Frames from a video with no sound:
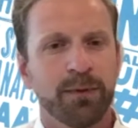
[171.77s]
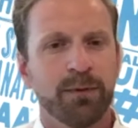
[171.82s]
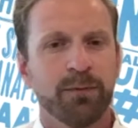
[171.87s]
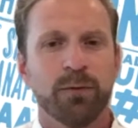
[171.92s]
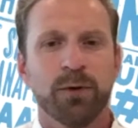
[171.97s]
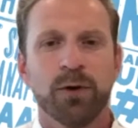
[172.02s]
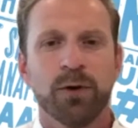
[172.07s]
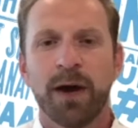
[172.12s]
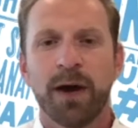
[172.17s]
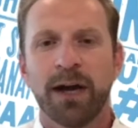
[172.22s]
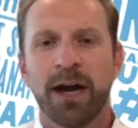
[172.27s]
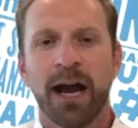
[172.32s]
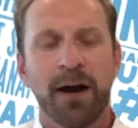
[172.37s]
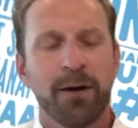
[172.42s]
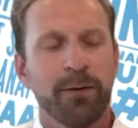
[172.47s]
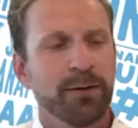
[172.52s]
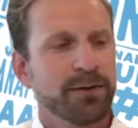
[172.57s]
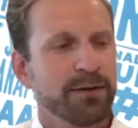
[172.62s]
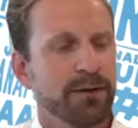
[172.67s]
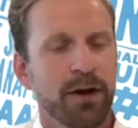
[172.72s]
and no matter
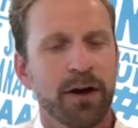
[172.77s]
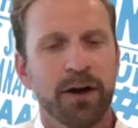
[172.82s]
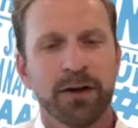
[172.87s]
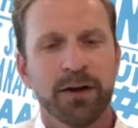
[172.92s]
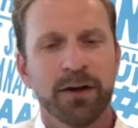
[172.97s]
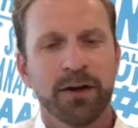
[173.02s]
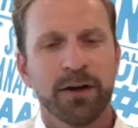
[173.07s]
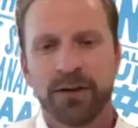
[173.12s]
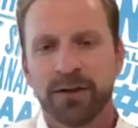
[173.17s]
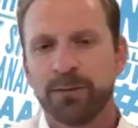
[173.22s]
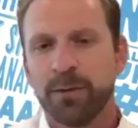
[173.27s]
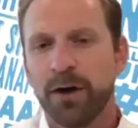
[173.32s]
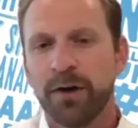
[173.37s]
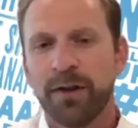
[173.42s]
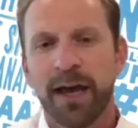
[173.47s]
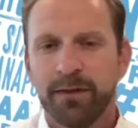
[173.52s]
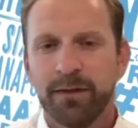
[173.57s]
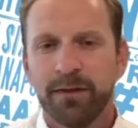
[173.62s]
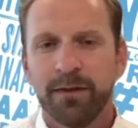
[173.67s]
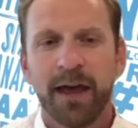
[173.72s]
how large or small that